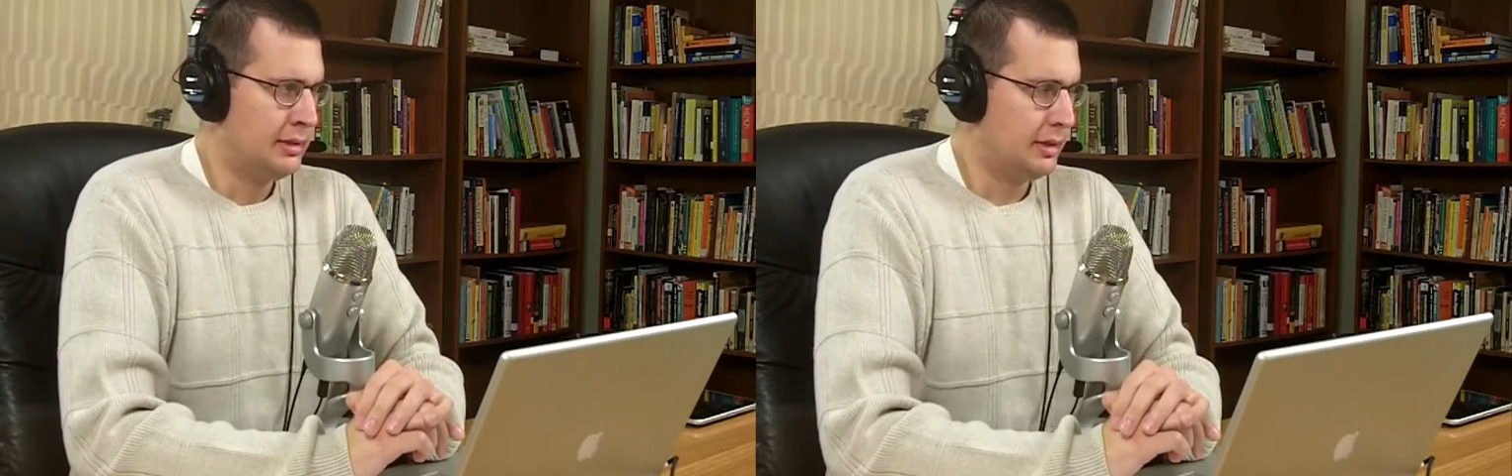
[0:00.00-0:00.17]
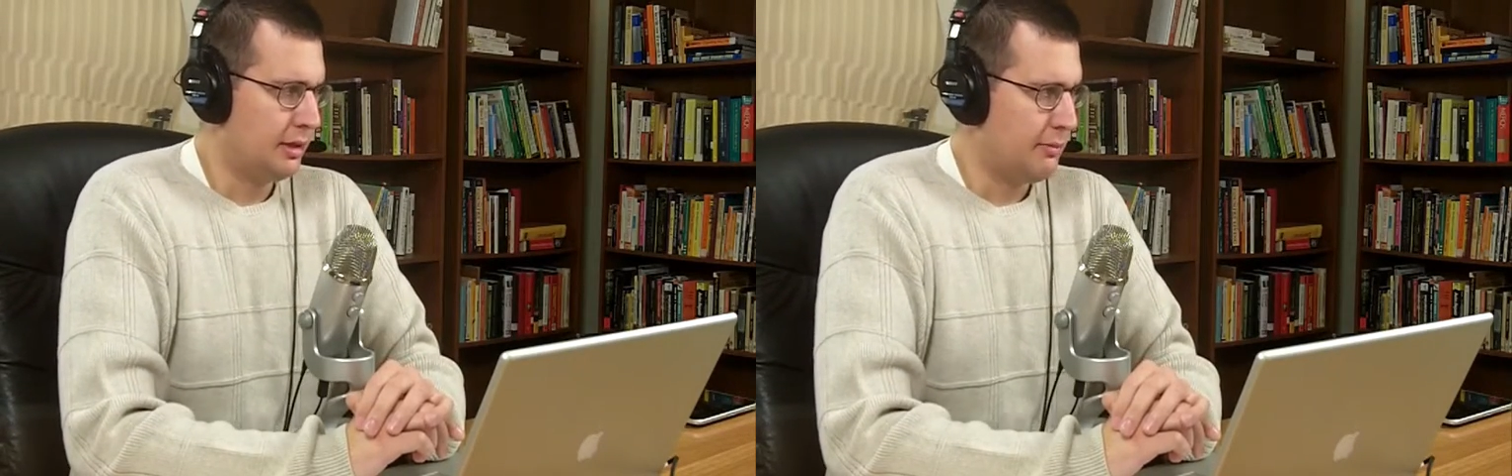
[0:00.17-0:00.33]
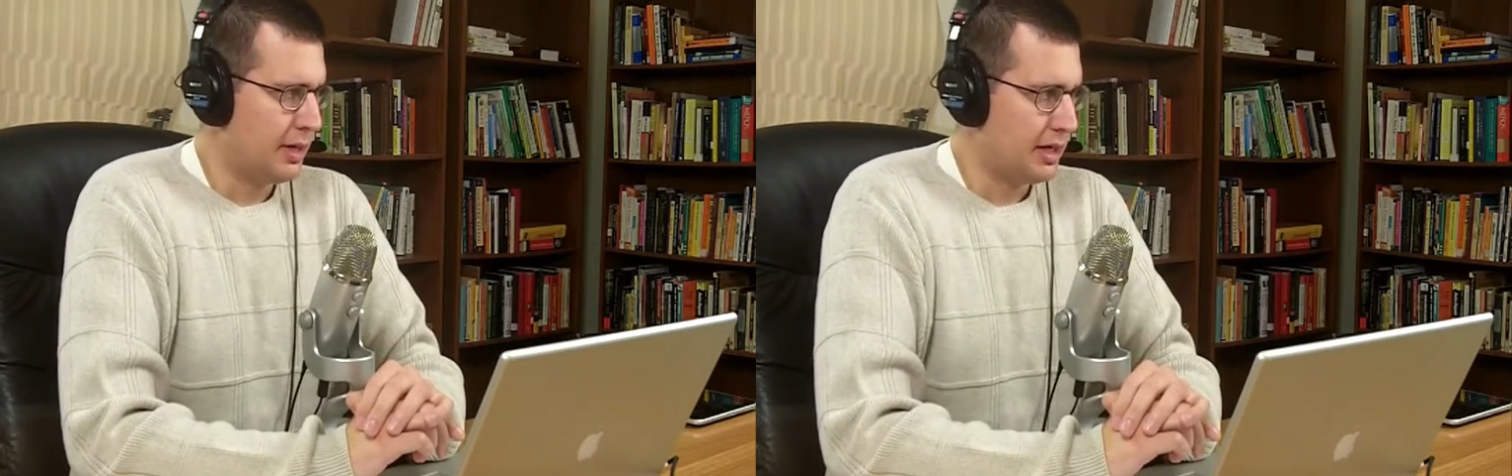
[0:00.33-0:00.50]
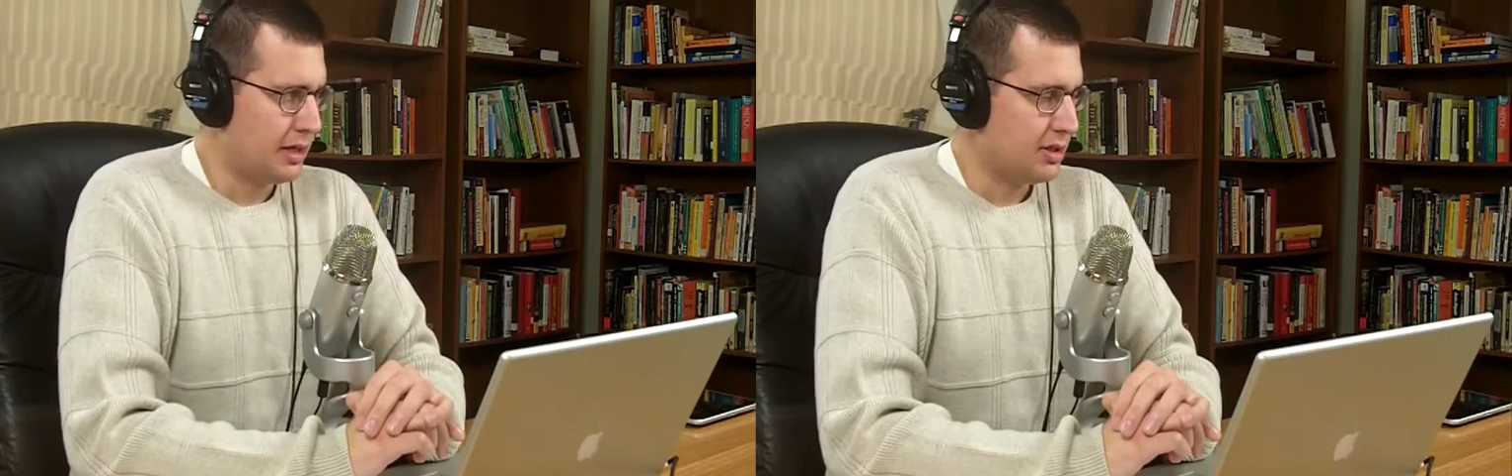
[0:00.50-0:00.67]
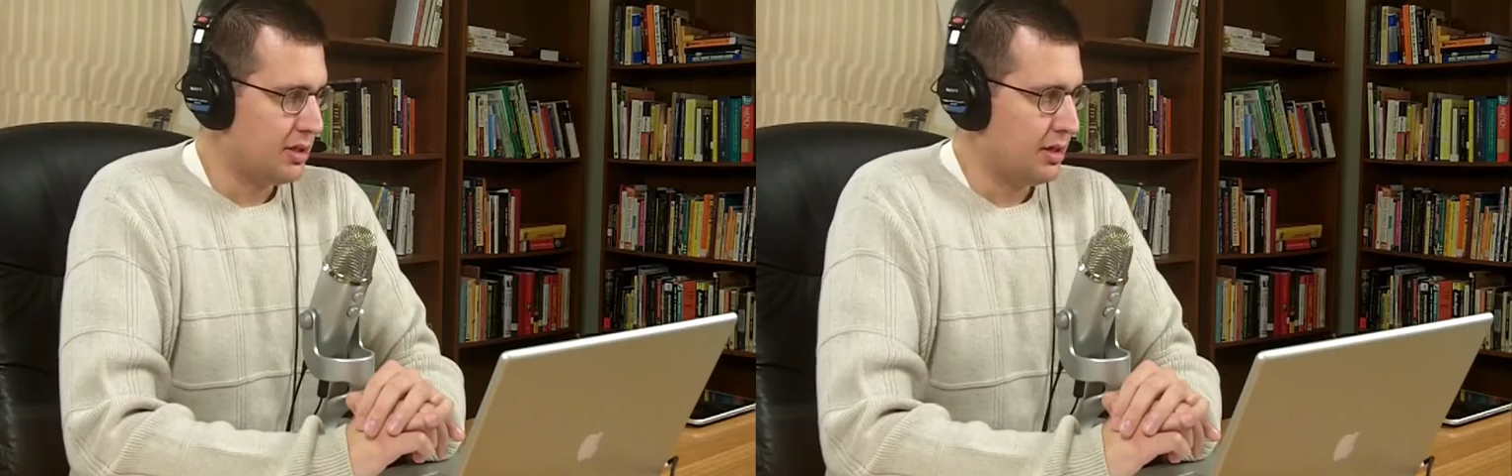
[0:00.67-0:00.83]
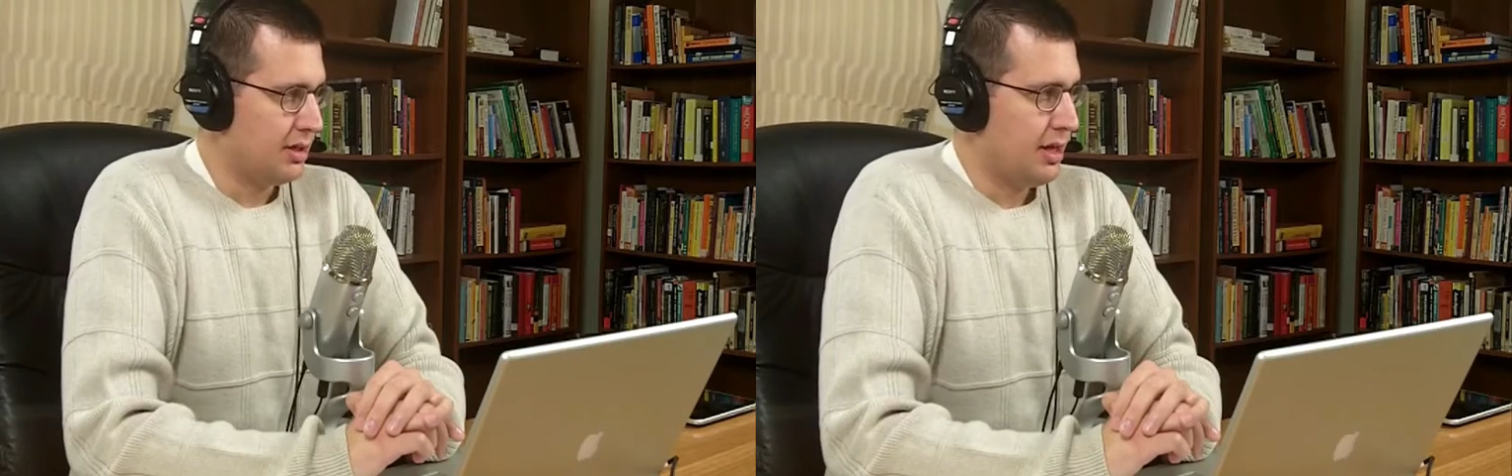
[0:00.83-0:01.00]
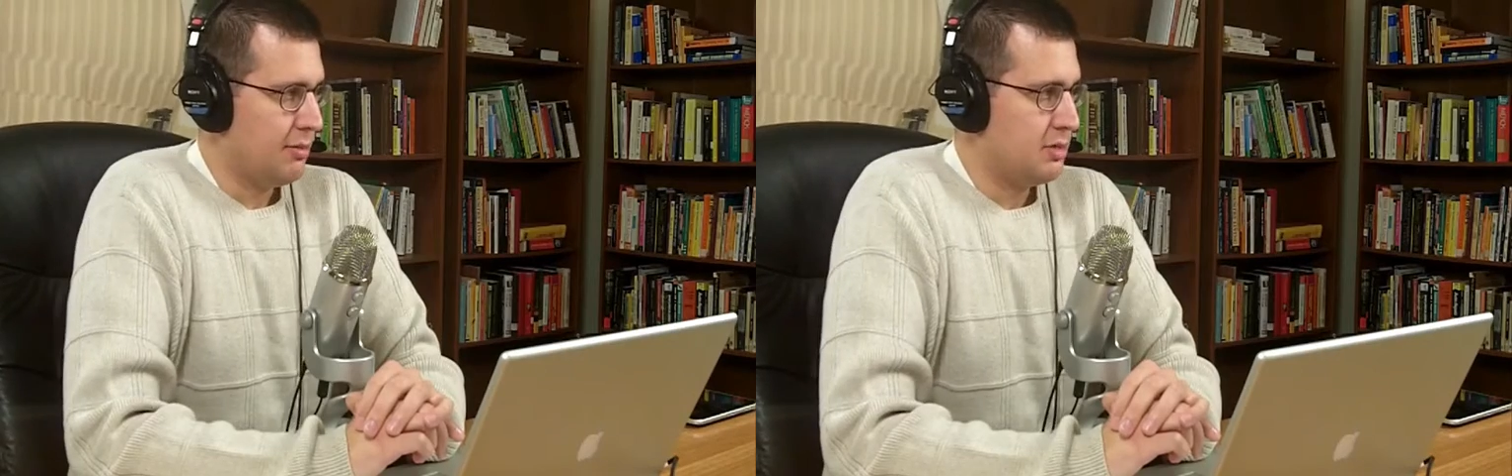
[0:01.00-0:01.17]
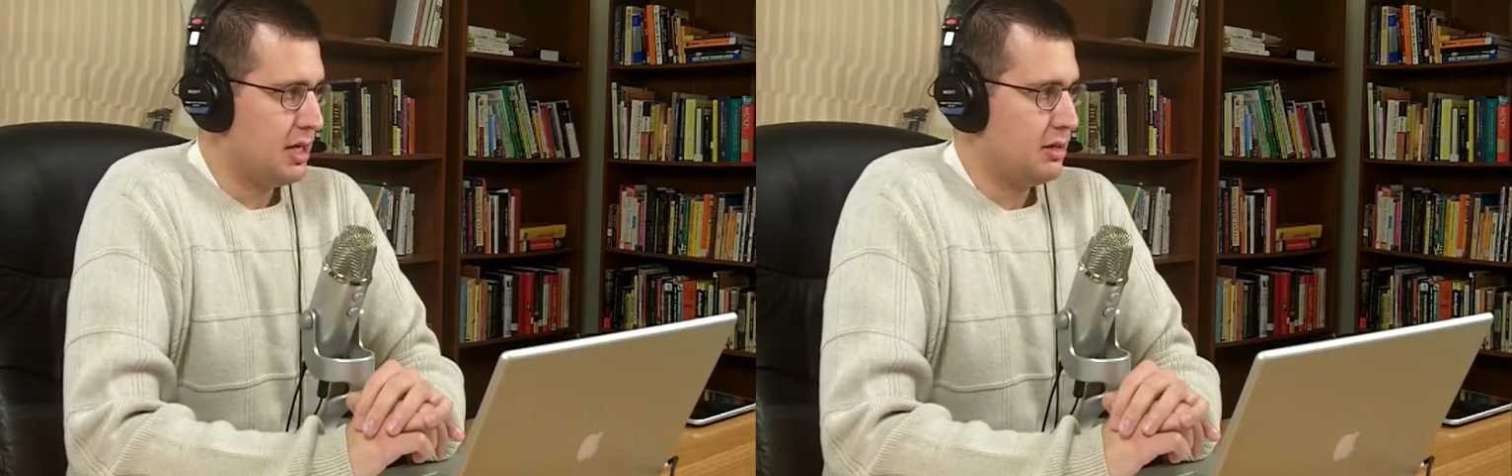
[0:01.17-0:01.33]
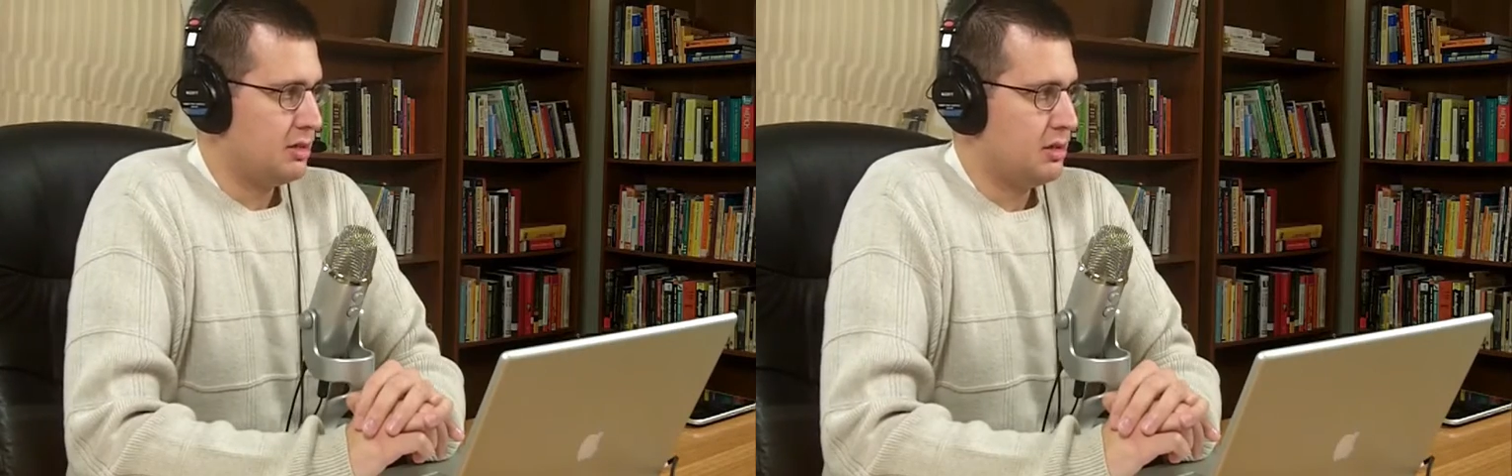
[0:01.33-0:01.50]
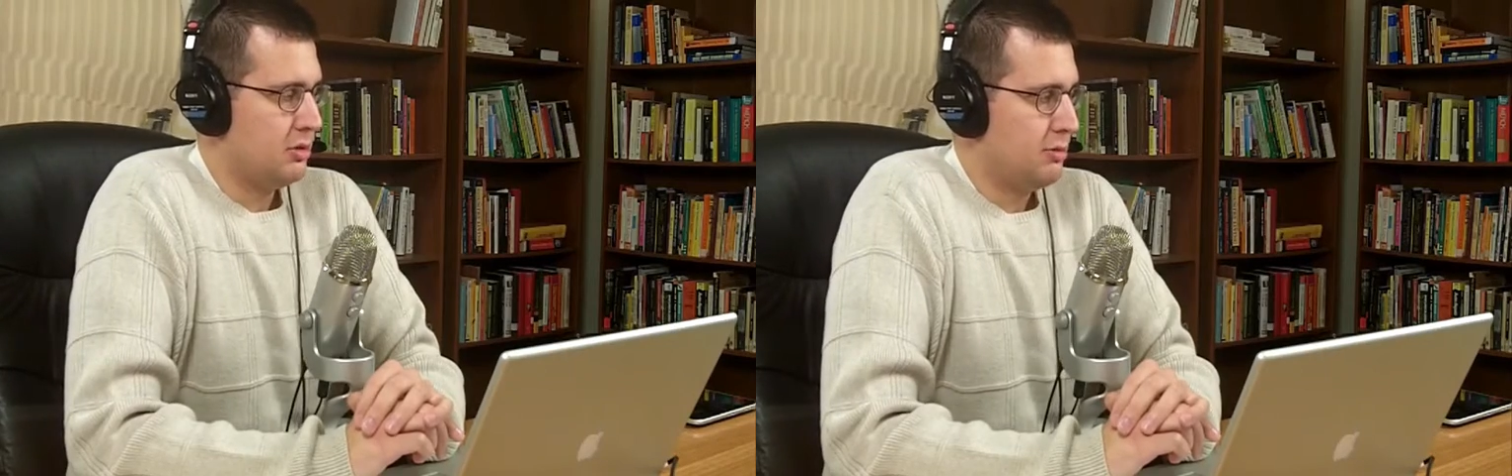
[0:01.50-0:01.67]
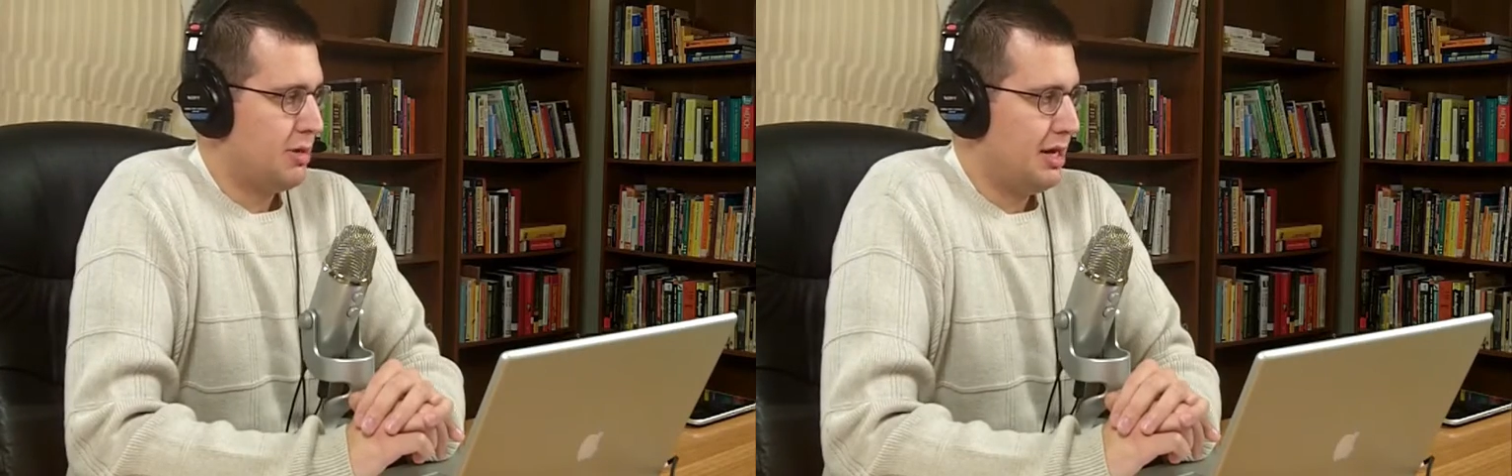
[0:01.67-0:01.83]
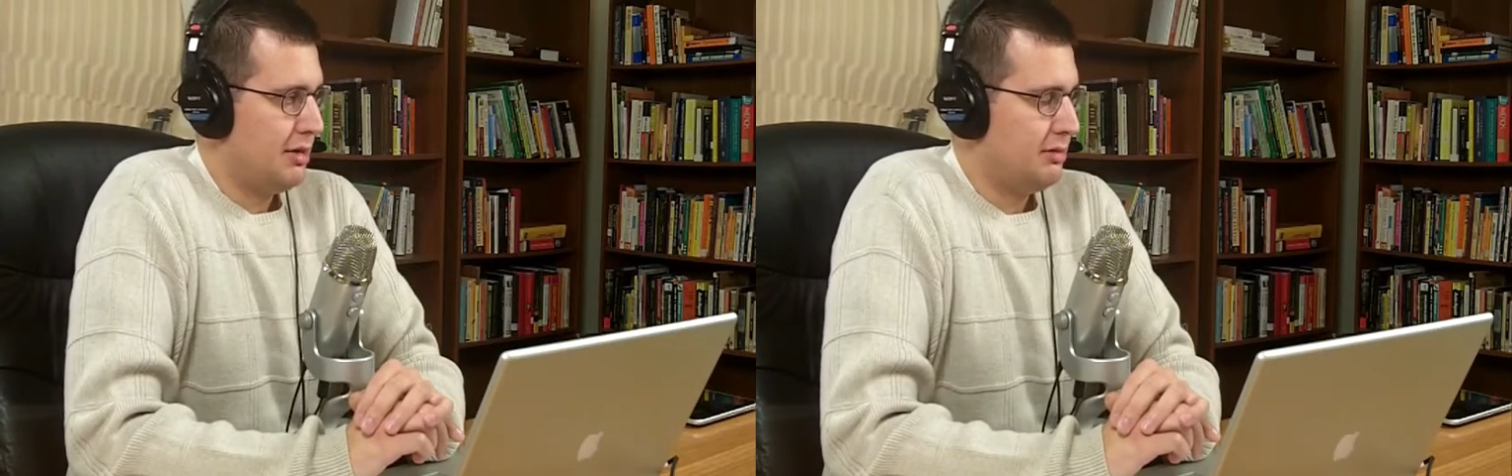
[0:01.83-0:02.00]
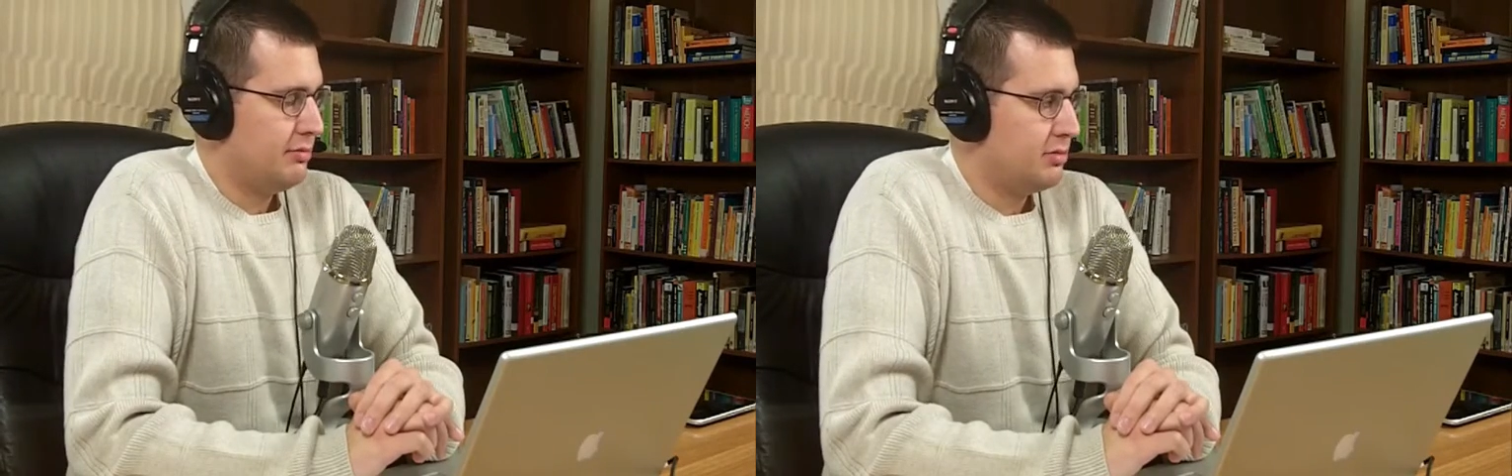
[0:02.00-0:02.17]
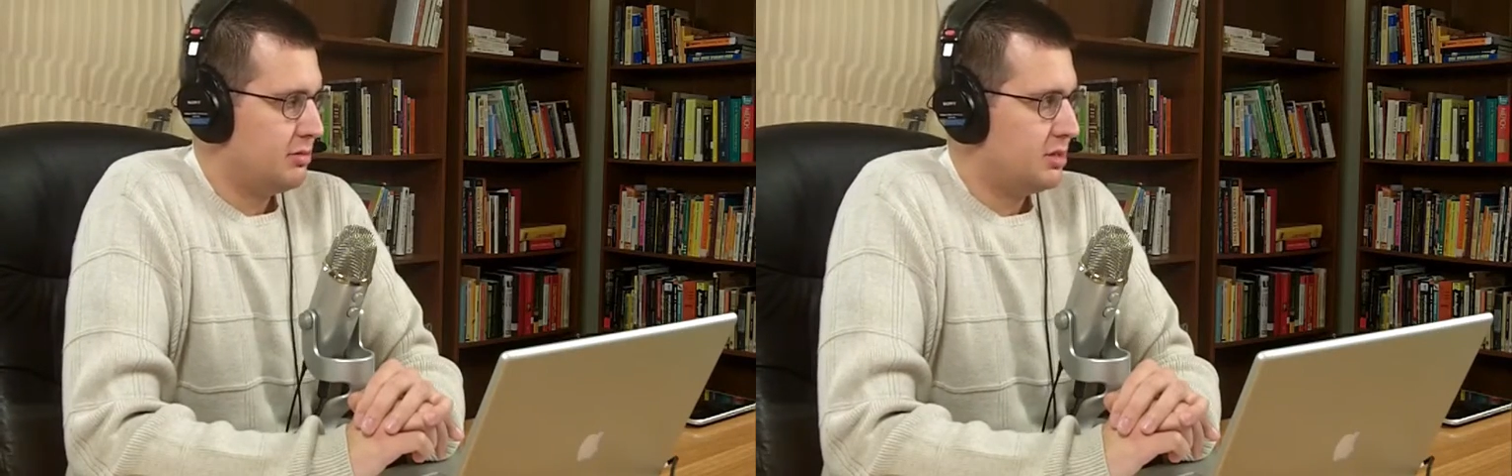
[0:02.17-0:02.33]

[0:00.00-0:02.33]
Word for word: oh man, I think it came down to about